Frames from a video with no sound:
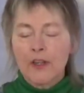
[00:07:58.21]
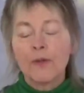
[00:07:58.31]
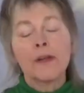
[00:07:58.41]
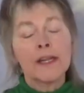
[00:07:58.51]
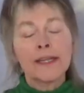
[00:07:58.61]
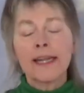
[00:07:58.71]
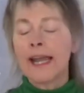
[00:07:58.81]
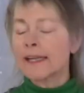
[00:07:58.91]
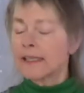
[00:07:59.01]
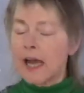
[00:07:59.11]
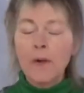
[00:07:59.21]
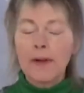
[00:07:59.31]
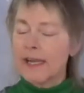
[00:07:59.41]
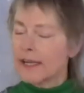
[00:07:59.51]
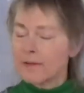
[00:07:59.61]
you need to get
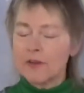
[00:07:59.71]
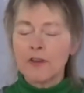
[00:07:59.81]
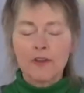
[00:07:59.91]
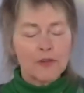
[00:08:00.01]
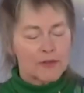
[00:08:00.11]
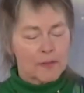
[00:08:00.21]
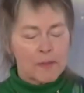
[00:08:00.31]
going and do some